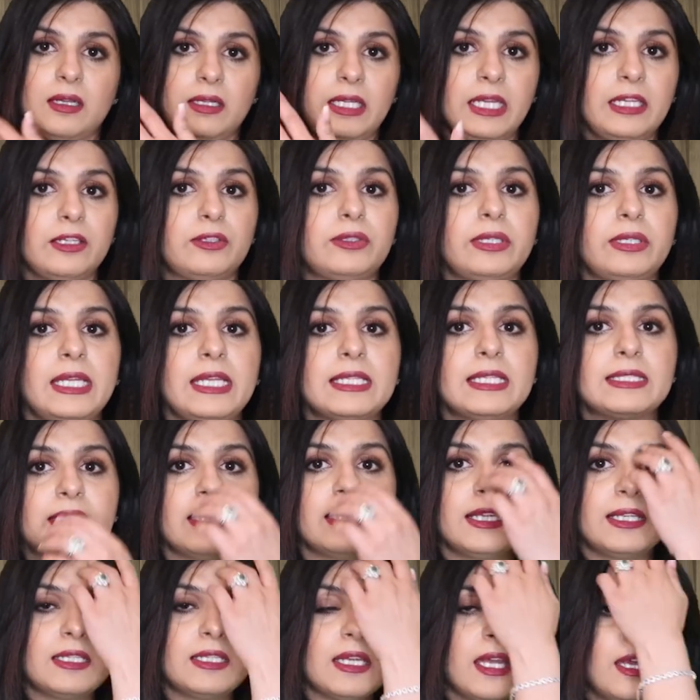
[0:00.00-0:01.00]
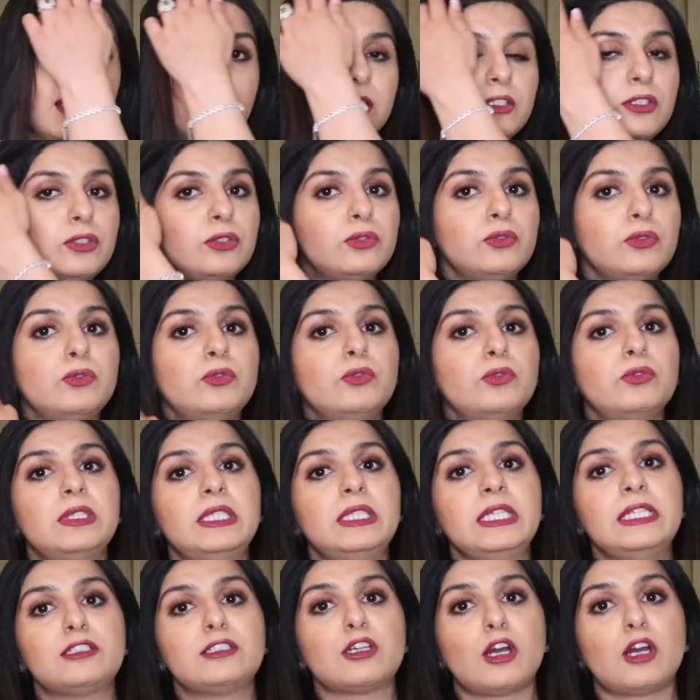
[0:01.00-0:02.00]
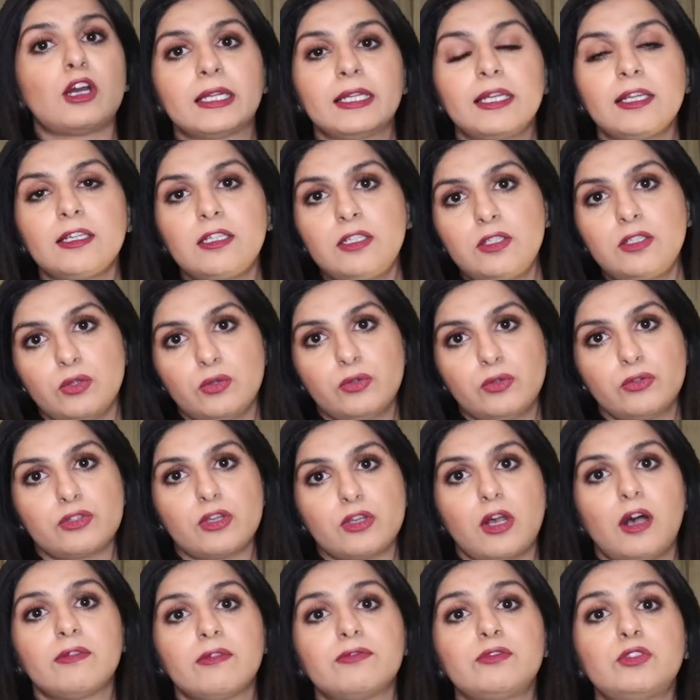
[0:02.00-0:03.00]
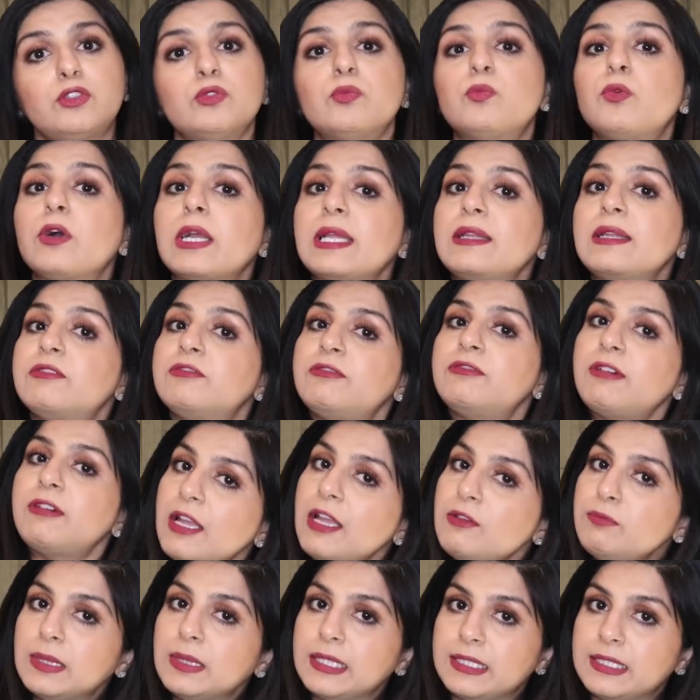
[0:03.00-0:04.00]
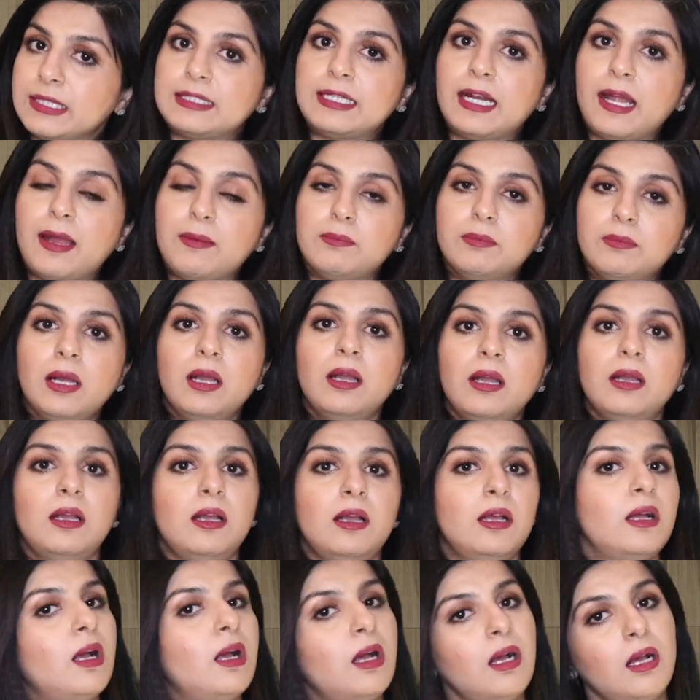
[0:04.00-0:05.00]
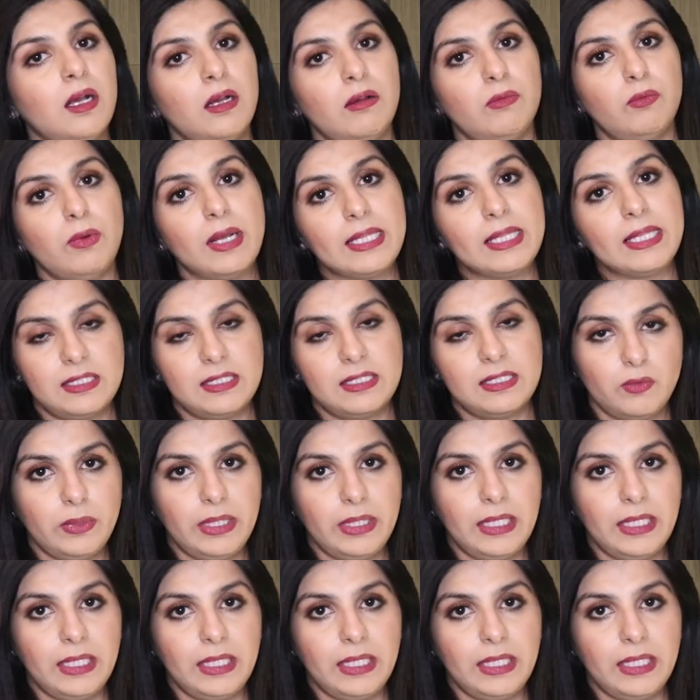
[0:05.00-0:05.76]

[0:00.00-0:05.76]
increase it to the target dose of 2.5 milligram uh, once a